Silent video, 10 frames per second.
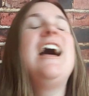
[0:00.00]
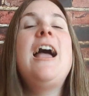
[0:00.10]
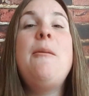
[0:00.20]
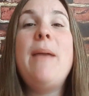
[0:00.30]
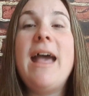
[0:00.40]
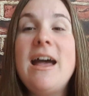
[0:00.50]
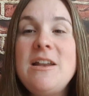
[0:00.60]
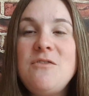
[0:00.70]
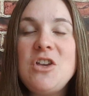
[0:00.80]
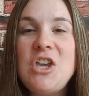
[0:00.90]
I'm out
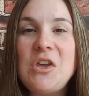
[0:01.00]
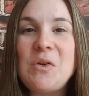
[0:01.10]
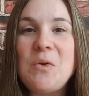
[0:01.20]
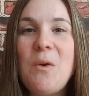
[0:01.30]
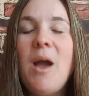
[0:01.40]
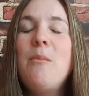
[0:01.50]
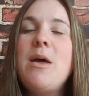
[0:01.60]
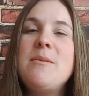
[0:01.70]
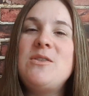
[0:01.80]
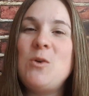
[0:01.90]
of the queue,
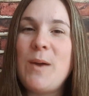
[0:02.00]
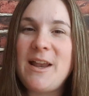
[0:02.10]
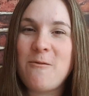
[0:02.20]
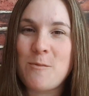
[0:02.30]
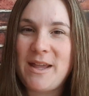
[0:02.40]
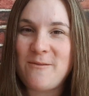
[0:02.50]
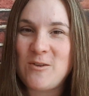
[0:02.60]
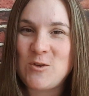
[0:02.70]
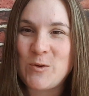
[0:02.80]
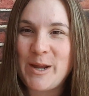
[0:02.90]
but I'm still waiting for my
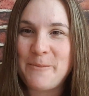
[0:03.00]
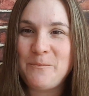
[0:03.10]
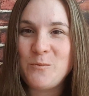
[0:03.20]
inventory,